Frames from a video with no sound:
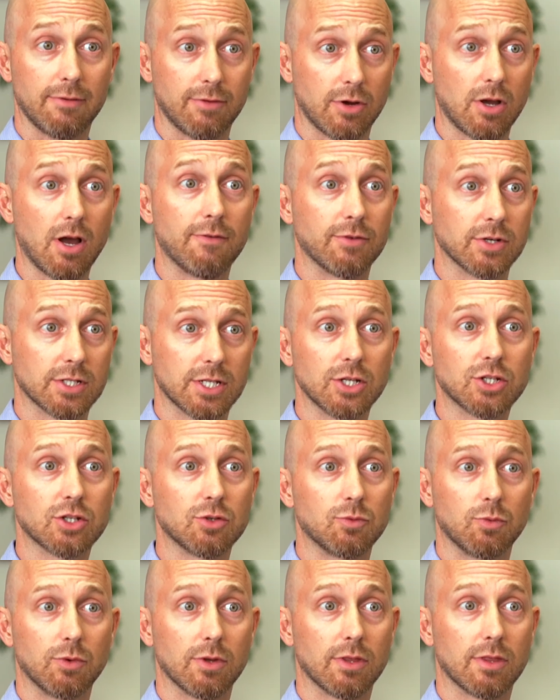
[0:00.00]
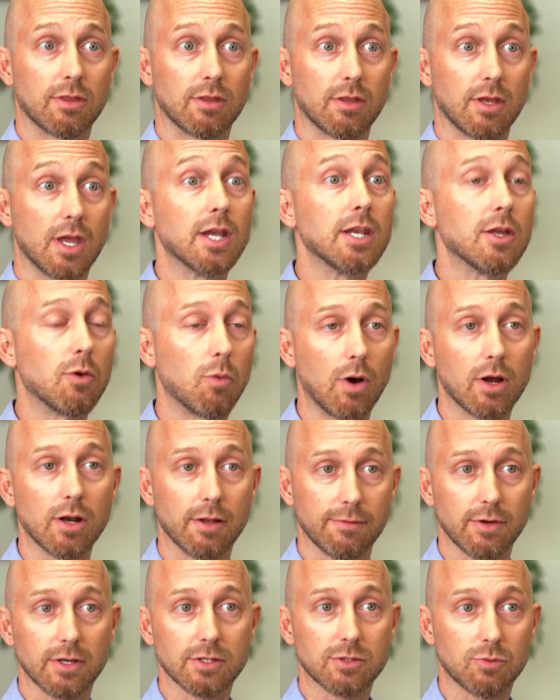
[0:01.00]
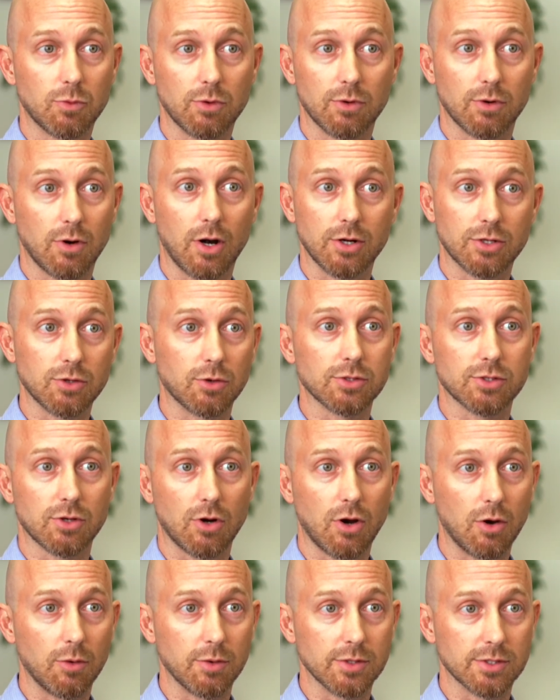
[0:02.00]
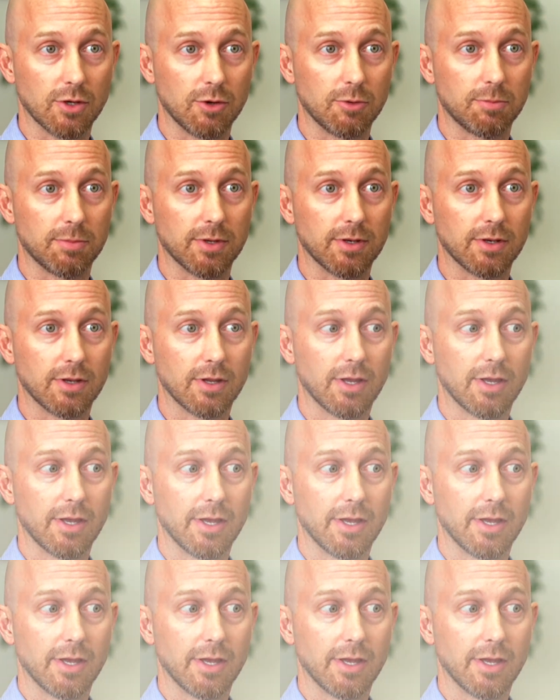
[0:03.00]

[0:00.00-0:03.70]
have a conversation with any one of us, our doors are always open.